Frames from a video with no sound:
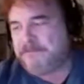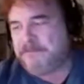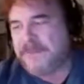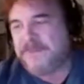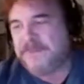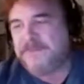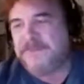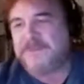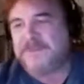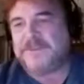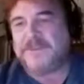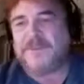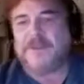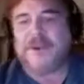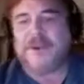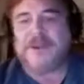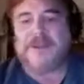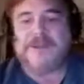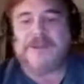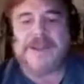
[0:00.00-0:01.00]
of
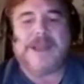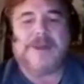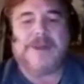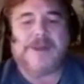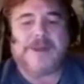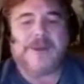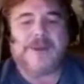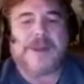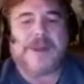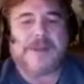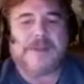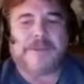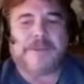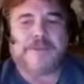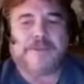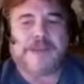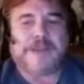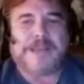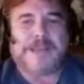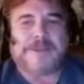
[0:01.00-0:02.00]
53. We entered into a couple of
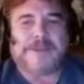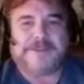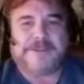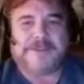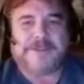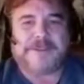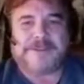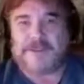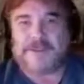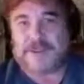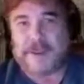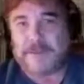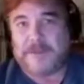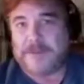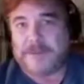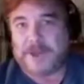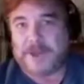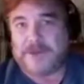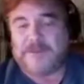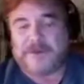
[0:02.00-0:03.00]
treaties with the scum
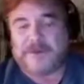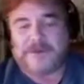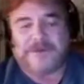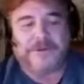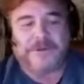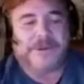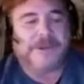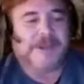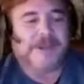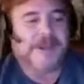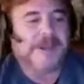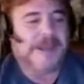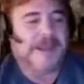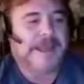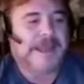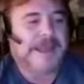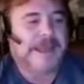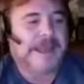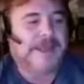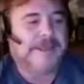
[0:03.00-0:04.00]
of the universe,
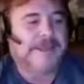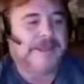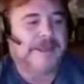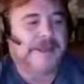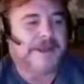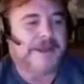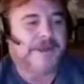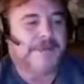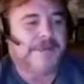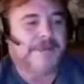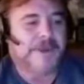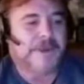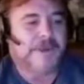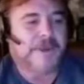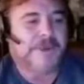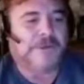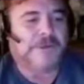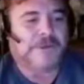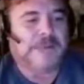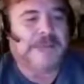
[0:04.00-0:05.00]
and
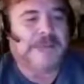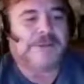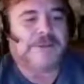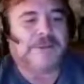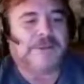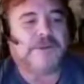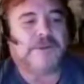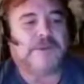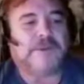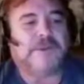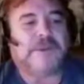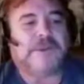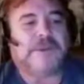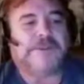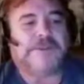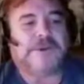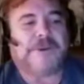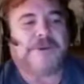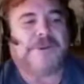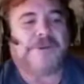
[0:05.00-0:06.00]
which led to a
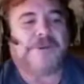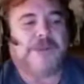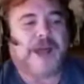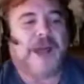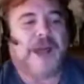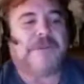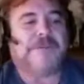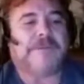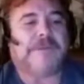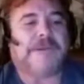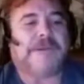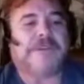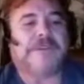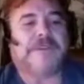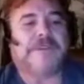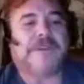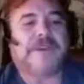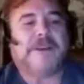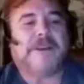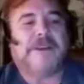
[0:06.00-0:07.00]
series of
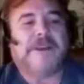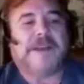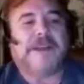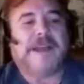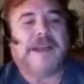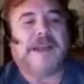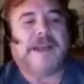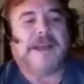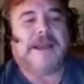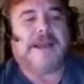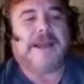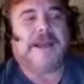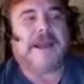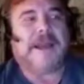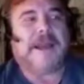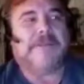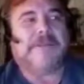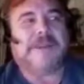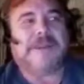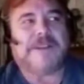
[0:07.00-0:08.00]
conflicts, a
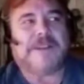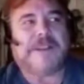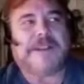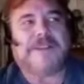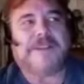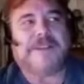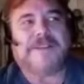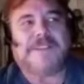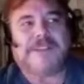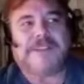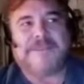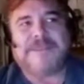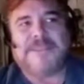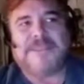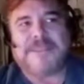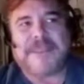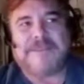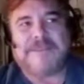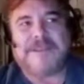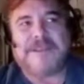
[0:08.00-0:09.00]
conflict in
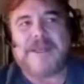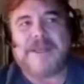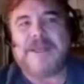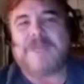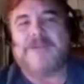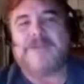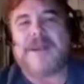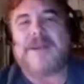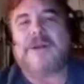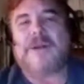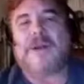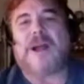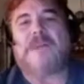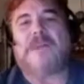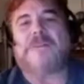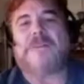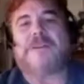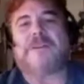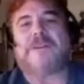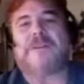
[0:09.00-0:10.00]
1977, and then a final
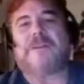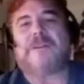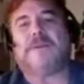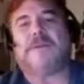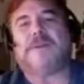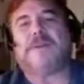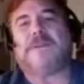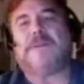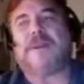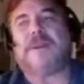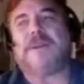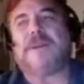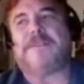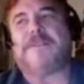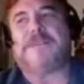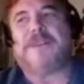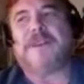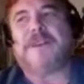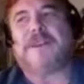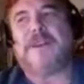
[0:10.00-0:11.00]
conflict with these
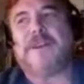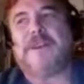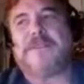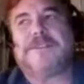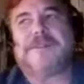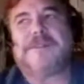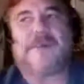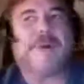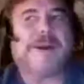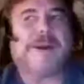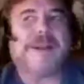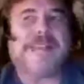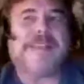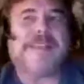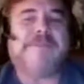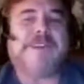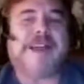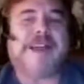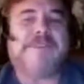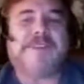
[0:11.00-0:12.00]
beings somewhere around
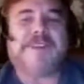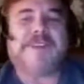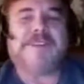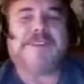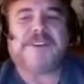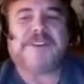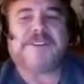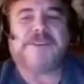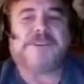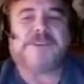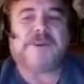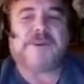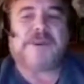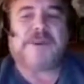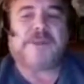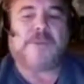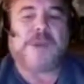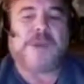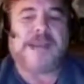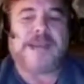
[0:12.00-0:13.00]
85, 86 or so
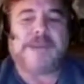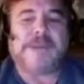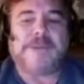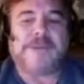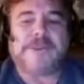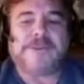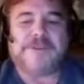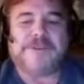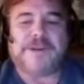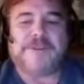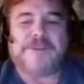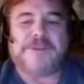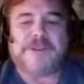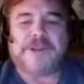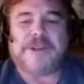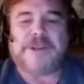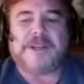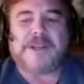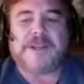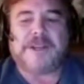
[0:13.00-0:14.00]
under the Reagan
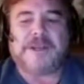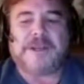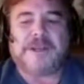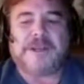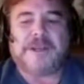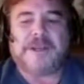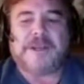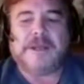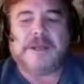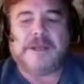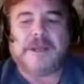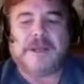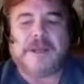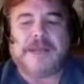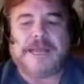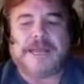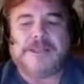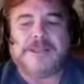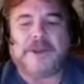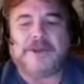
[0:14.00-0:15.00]
administration
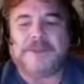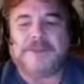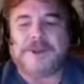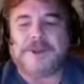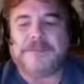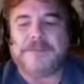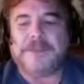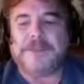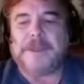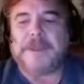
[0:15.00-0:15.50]
at Dulce.